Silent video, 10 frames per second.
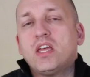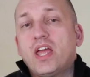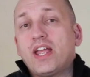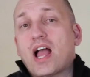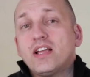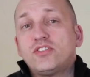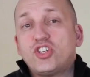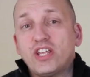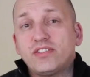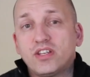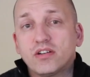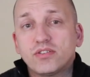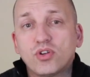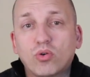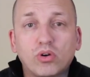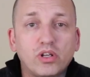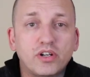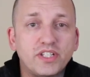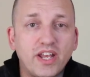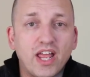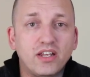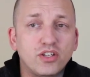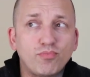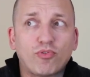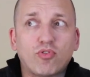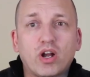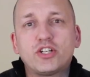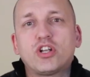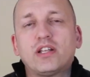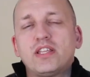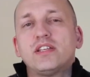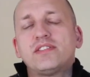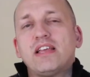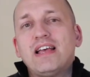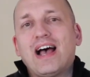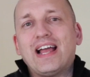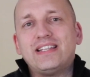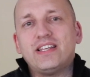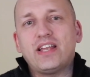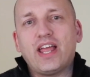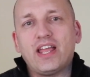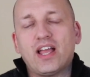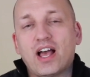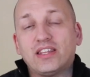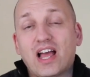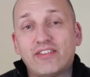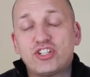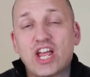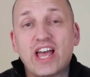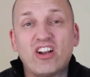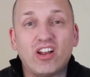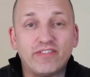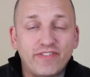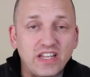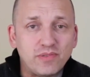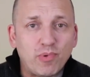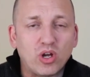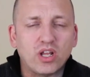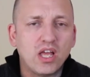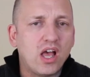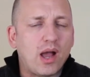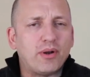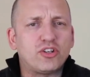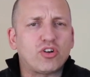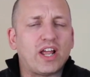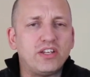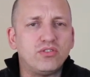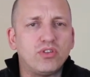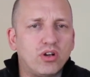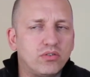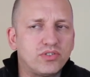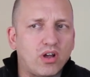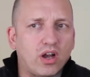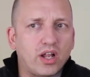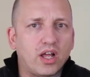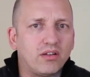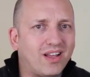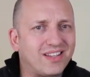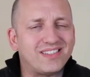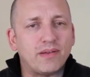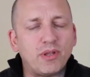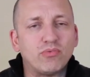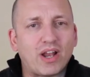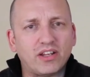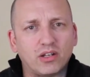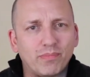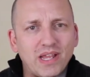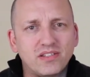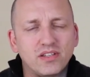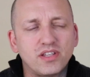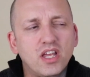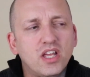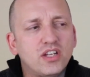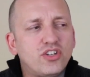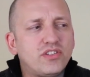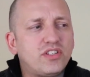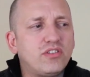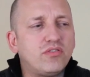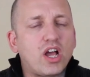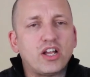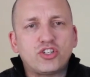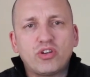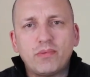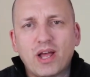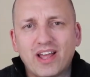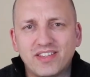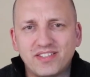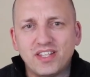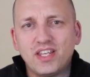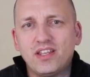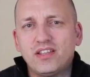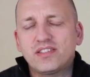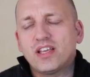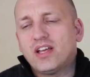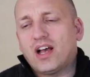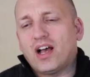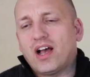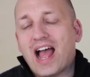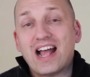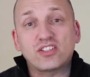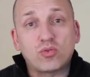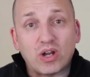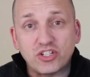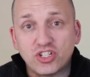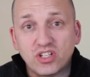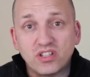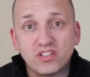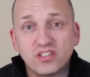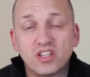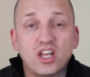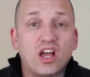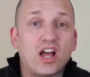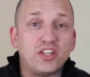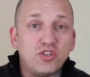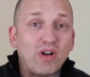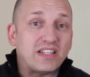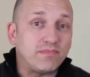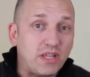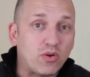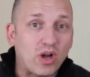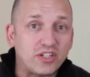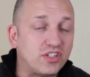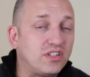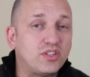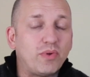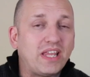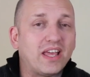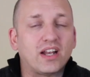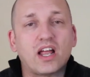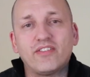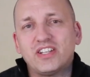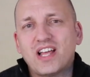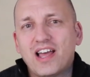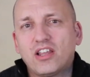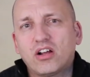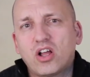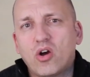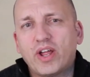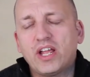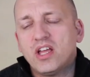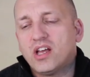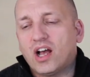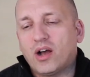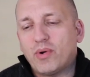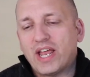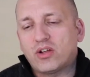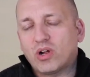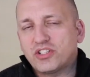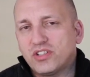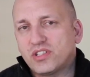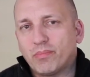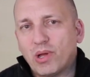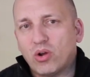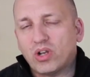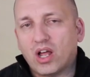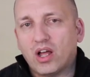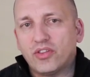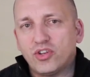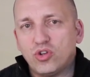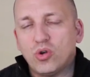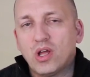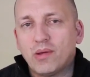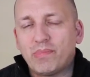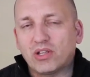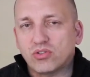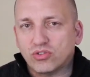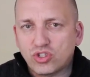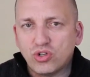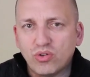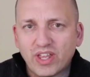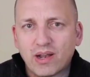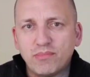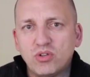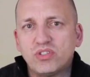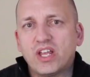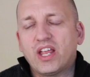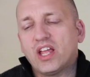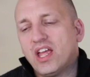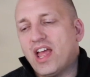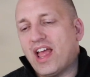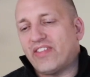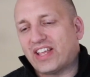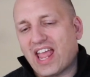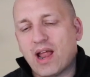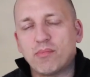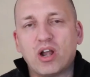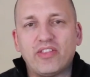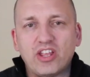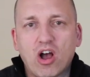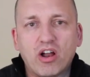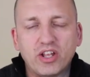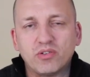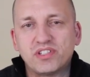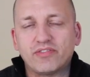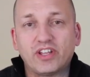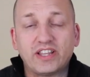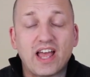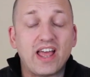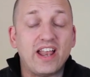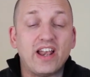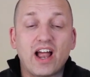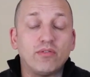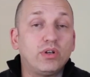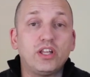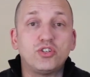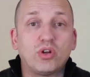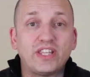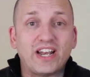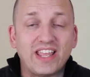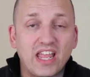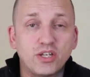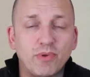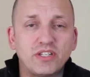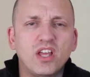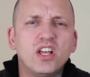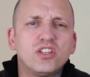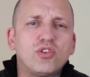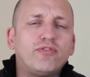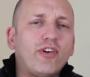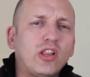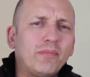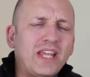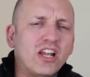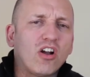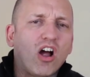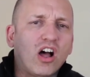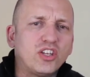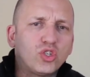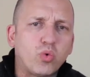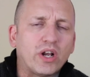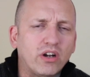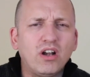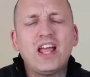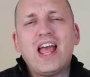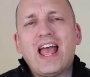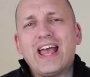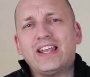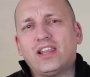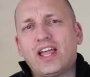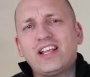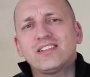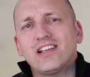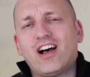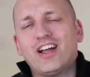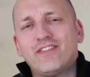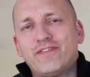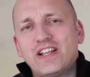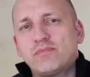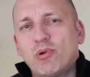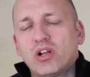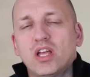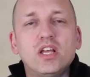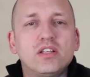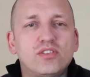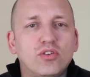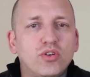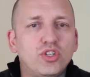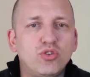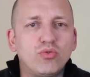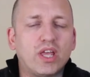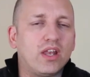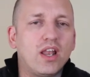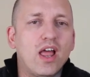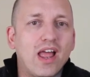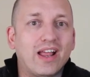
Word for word: Hey guys, Jace here. So earlier today, just before I shot this, I did a live chat on Facebook. I'm going to try and do those on a semi-regular basis, just to show you behind the scenes, ask questions, you ask me questions so we can get kind of a dialogue going. We had questions about the new Pixel 2 that I'm using, and the camera and the audio and stuff like that, and I really enjoyed that engagement. So follow me here on Twitter and like us on Facebook so you can